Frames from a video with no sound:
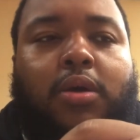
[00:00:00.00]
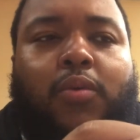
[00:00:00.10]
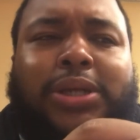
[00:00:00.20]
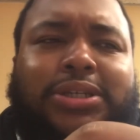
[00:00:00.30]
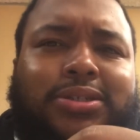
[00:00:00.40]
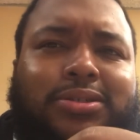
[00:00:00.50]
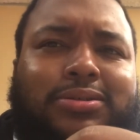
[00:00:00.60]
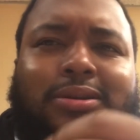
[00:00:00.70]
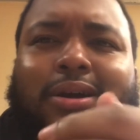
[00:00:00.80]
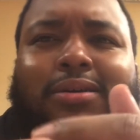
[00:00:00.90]
Which is,
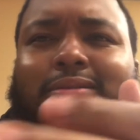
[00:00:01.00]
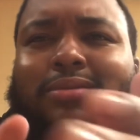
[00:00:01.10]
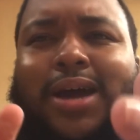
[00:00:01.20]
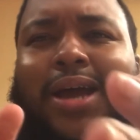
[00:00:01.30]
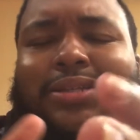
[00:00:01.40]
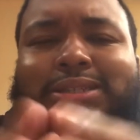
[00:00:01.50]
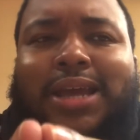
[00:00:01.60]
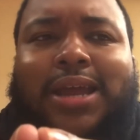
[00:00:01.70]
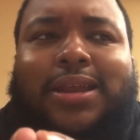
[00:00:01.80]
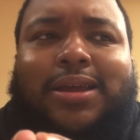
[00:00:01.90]
you know, I
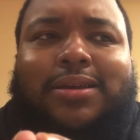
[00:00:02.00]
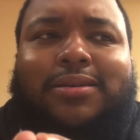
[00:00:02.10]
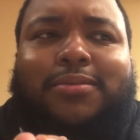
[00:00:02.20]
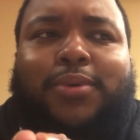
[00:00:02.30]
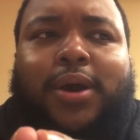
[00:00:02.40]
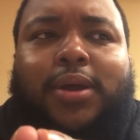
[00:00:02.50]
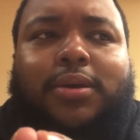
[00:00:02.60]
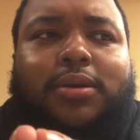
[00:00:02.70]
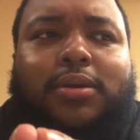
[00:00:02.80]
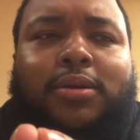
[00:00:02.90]
understand it, but
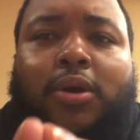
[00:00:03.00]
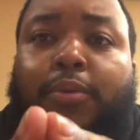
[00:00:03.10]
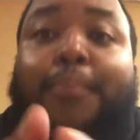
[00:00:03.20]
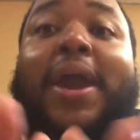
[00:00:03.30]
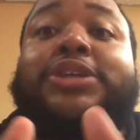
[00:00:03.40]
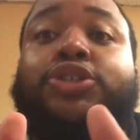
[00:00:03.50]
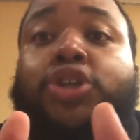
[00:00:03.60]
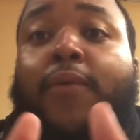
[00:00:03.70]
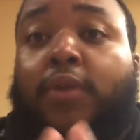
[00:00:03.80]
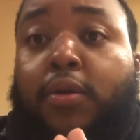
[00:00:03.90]
pace
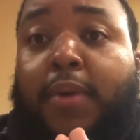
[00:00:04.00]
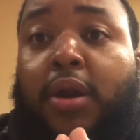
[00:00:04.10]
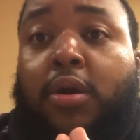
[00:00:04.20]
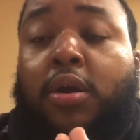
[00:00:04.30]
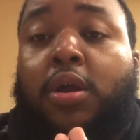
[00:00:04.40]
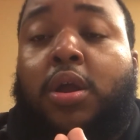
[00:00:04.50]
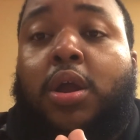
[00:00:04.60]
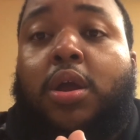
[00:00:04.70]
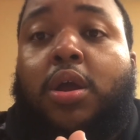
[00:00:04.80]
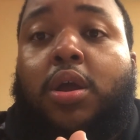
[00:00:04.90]
yourself a little better,
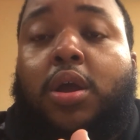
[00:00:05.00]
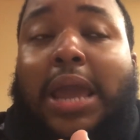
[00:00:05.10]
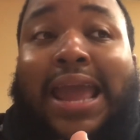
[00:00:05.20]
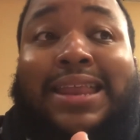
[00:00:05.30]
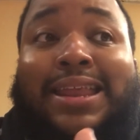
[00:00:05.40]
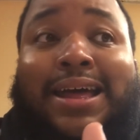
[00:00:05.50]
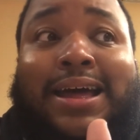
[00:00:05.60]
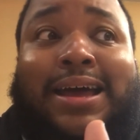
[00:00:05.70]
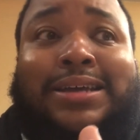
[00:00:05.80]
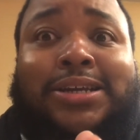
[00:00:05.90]
and
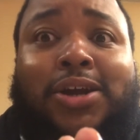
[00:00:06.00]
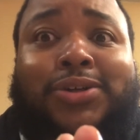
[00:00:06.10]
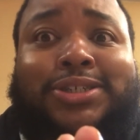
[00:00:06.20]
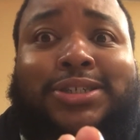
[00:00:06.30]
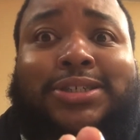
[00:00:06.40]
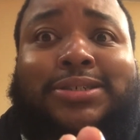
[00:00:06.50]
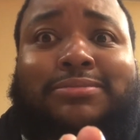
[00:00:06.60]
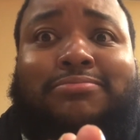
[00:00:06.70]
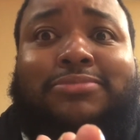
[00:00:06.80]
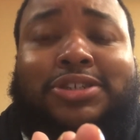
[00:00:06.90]

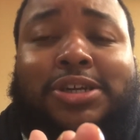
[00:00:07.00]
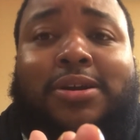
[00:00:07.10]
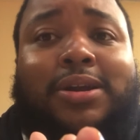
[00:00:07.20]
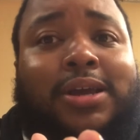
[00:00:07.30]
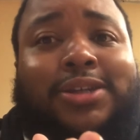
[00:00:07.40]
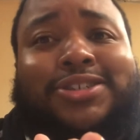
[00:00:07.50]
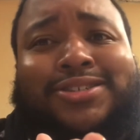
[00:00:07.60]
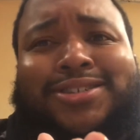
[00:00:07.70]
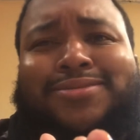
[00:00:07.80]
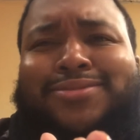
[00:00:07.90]
just generally
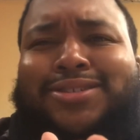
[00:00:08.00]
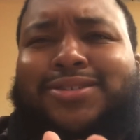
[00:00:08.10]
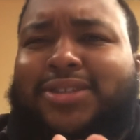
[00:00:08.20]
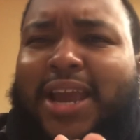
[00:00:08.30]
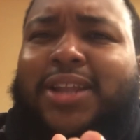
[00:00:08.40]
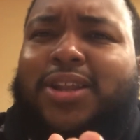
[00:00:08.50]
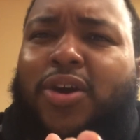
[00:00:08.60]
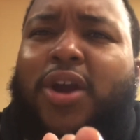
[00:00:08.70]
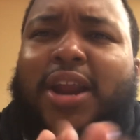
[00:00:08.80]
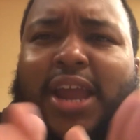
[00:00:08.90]
just
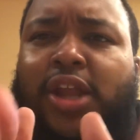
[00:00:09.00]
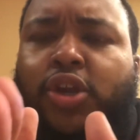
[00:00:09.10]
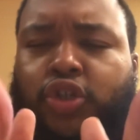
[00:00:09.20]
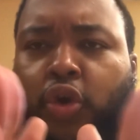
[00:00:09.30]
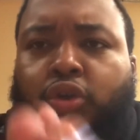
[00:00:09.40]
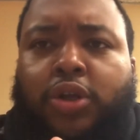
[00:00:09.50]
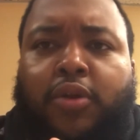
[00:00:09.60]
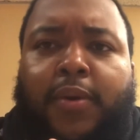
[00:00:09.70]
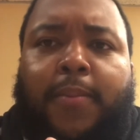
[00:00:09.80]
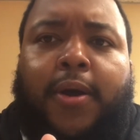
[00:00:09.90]
learn how to end your shows a
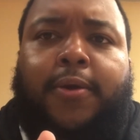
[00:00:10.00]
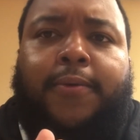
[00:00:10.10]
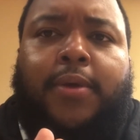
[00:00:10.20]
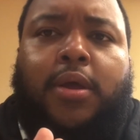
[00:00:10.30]
little bit better.